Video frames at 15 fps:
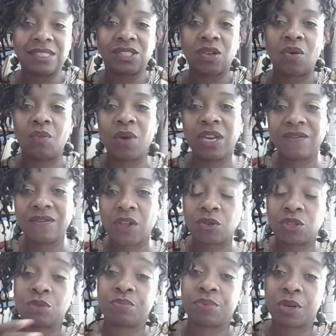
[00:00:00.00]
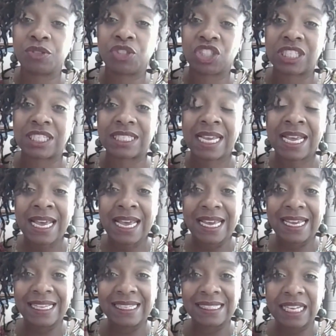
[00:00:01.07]
And so one of those approaches
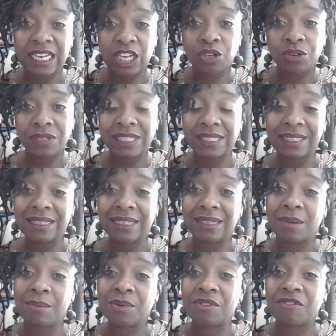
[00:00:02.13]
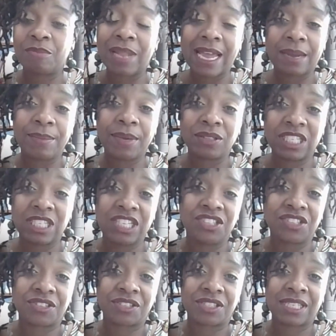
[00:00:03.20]
is in increasing the number of Black male
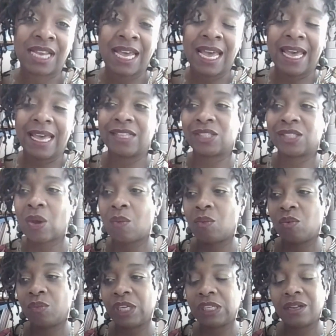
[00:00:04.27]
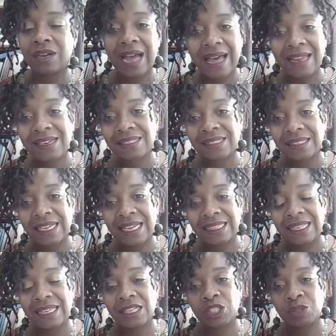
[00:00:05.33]
teachers. And so when we look honestly
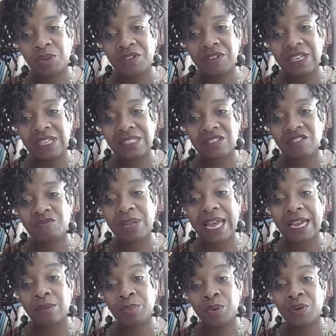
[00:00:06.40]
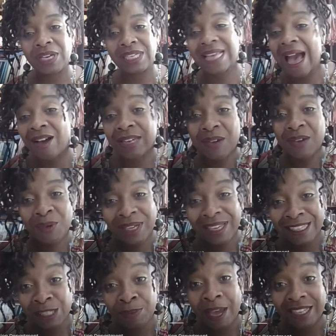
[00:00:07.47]
at the experience of Black boys, how can
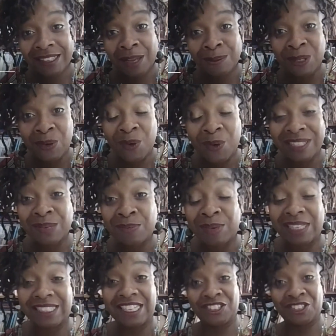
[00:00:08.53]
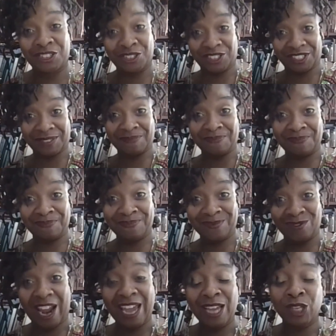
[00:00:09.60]
we expect them to want to be teachers?
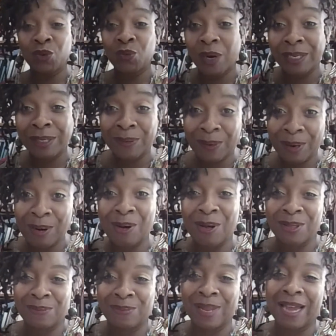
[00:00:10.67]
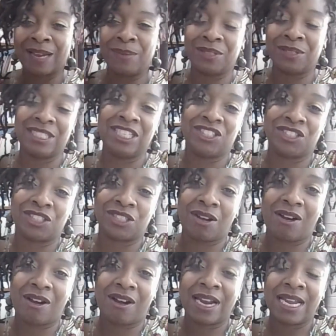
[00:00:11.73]
Right? You wonder where all the Black male teachers
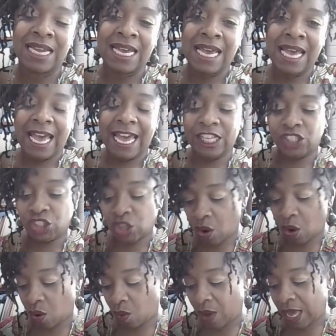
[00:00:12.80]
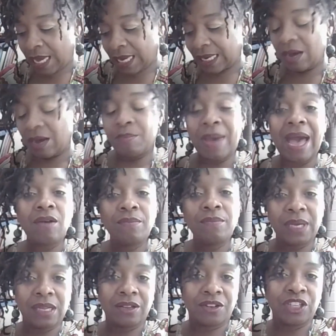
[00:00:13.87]
are. And so Kamau
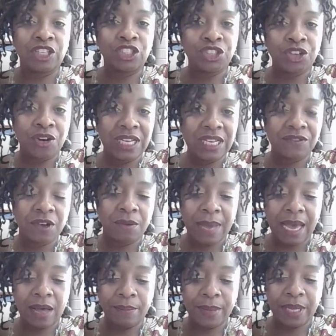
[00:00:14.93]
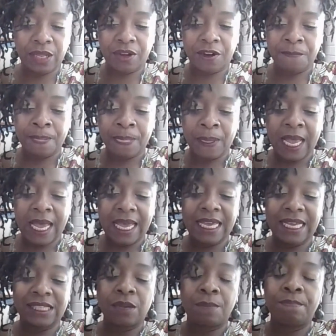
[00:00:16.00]
Miller, The Journey of Kamau Miller,
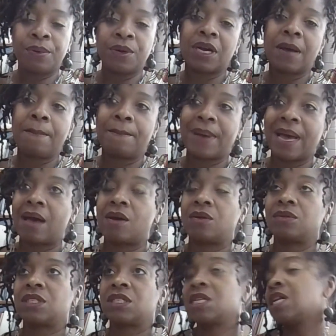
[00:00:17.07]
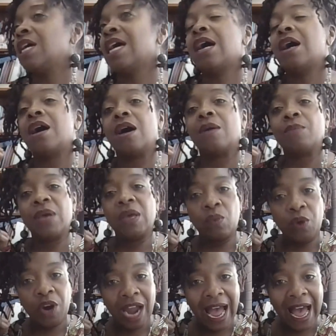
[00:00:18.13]
is a book about,
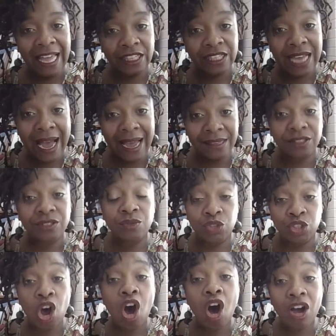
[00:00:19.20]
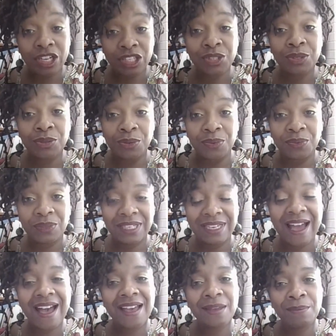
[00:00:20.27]
and where I talked to
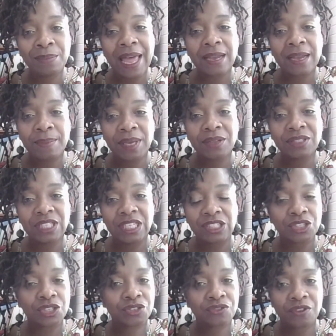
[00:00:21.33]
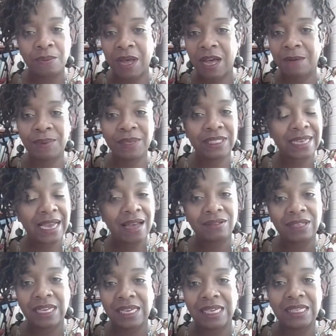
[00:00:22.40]
9 Black male teachers from up and
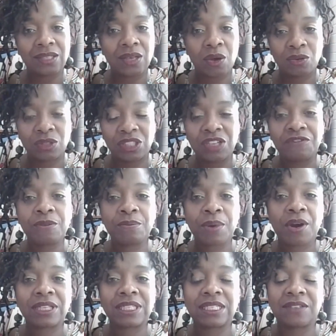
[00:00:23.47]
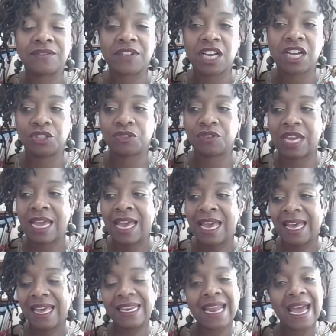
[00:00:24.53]
down the East Coast, different parts of the country,
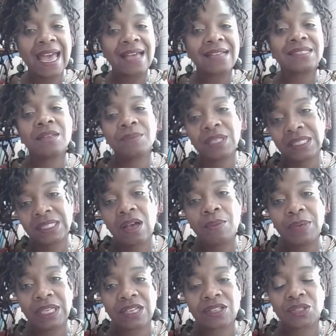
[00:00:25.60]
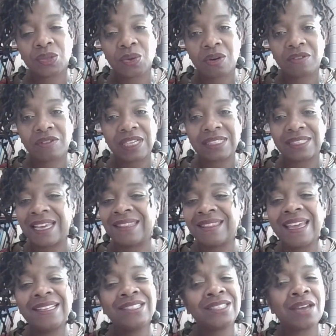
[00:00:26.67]
and I asked them to tell me their stories.
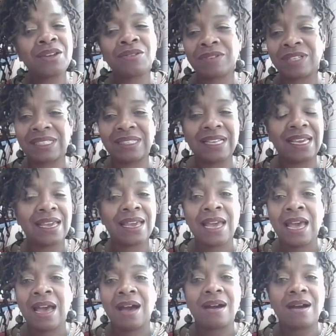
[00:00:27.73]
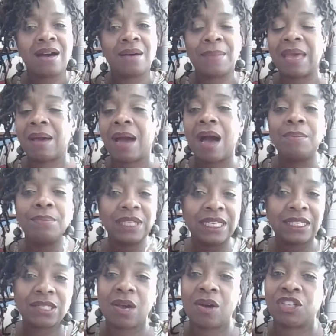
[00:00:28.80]
And they generously and
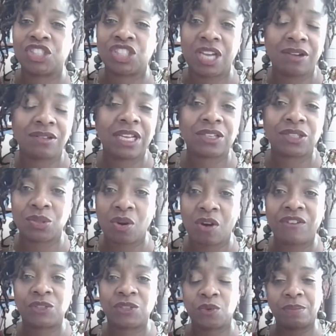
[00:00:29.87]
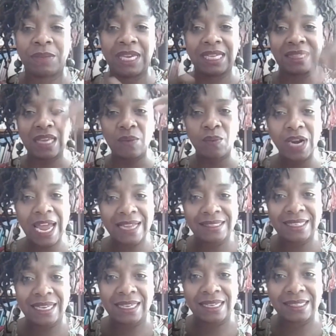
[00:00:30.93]
humbly shared their stories with me. And then what I
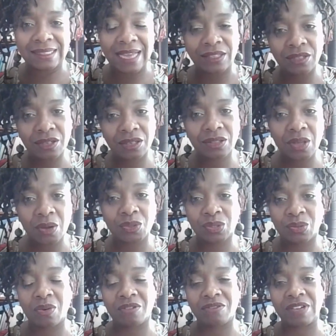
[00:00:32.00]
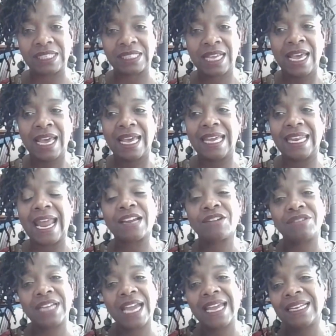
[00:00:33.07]
did is I took those stories and I
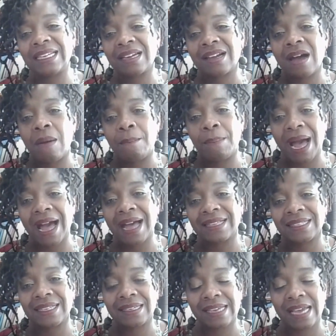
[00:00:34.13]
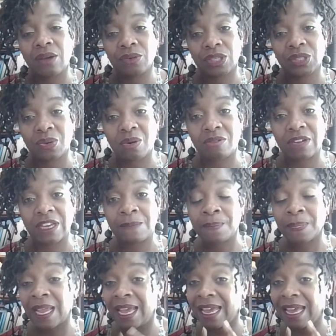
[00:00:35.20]
created a composite counter story.